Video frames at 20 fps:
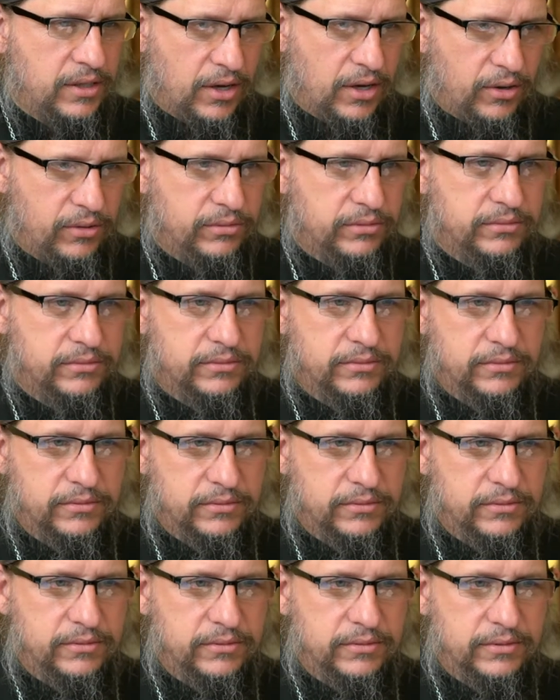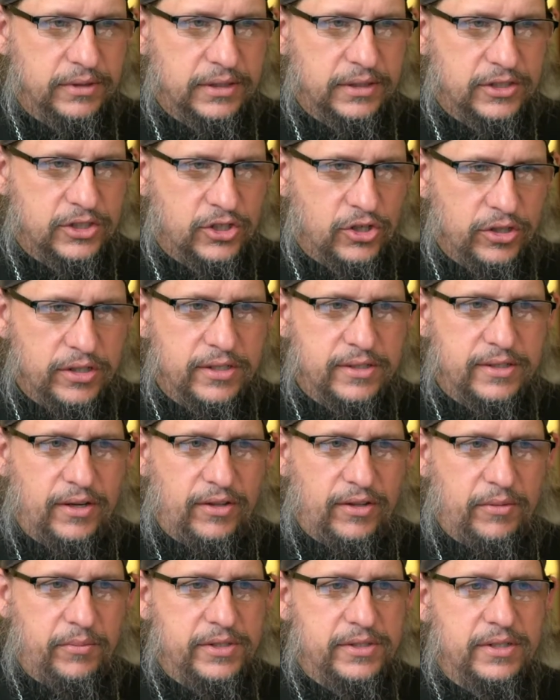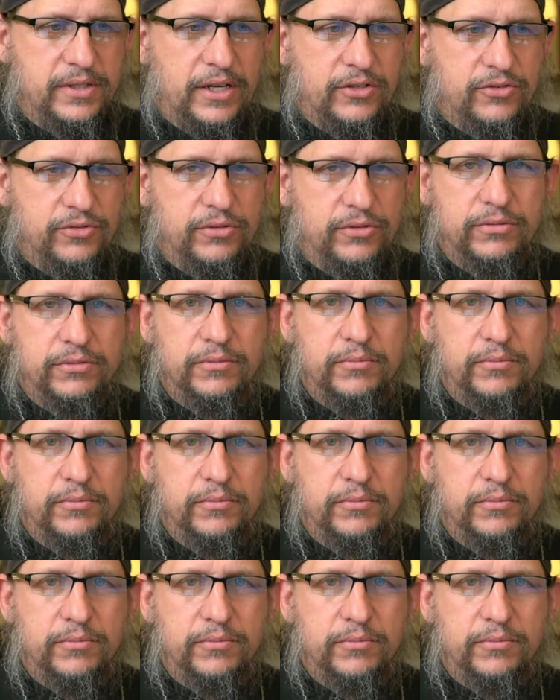no, that's good to tell them it's not true.